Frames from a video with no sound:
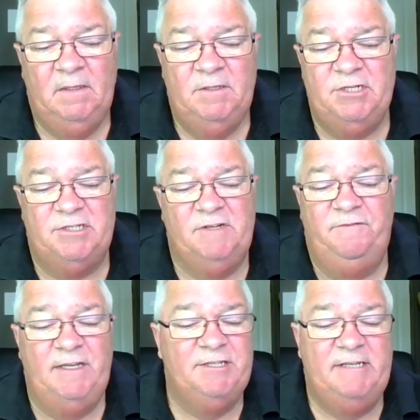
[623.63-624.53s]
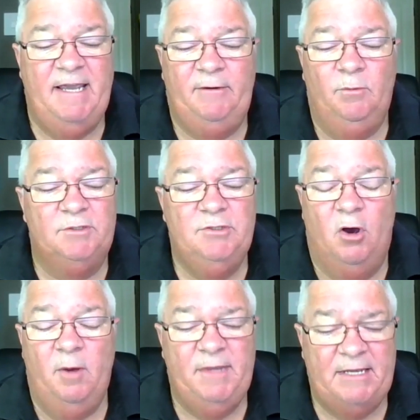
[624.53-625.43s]
just a fixed debt all the time,
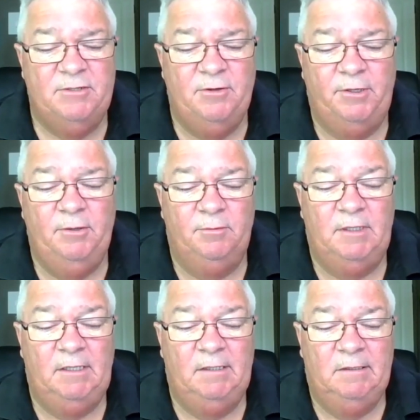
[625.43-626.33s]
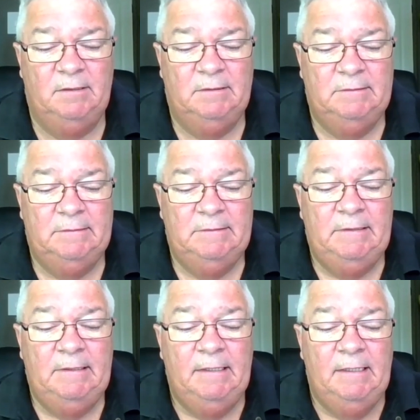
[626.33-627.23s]
and that's not
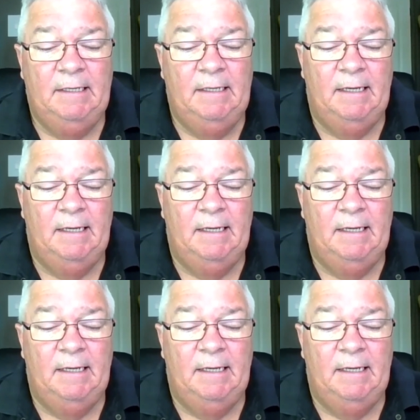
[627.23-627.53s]
healthy.